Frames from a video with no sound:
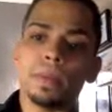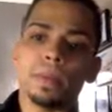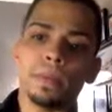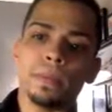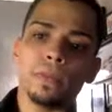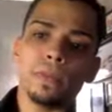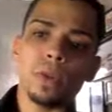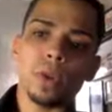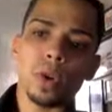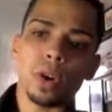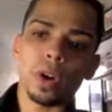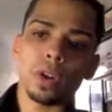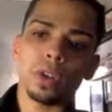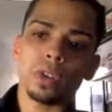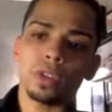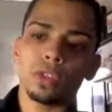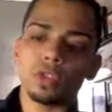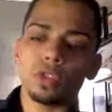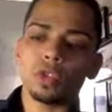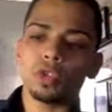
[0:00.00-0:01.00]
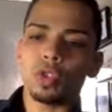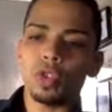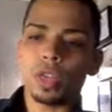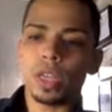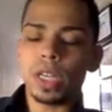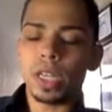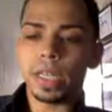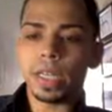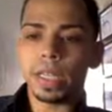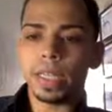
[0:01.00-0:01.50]
for social
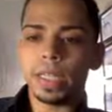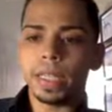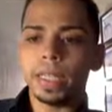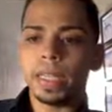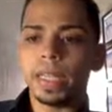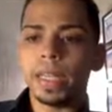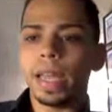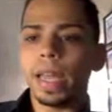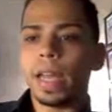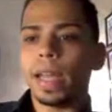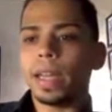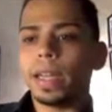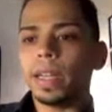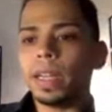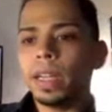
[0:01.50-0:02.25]
good that